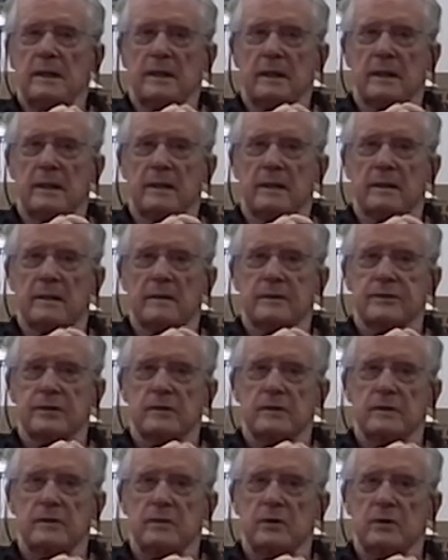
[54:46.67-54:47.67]
And
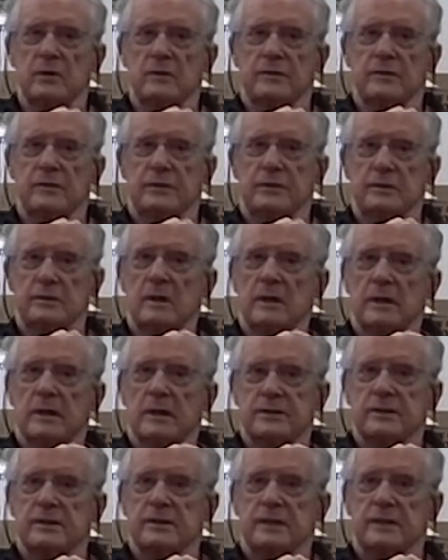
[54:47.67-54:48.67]
so we moved to
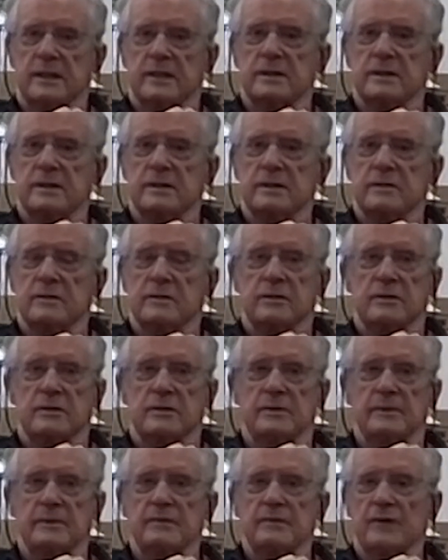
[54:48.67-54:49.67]
Austin, Texas, which has
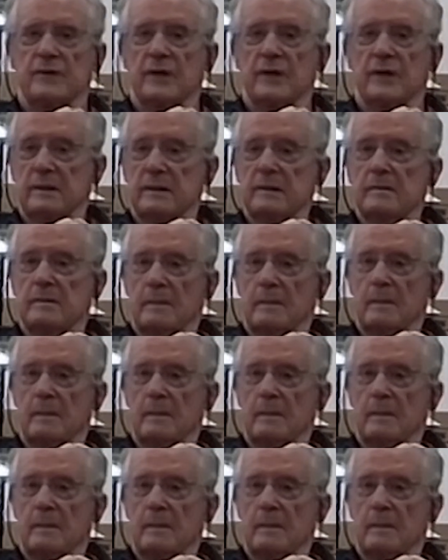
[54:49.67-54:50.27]
been fine.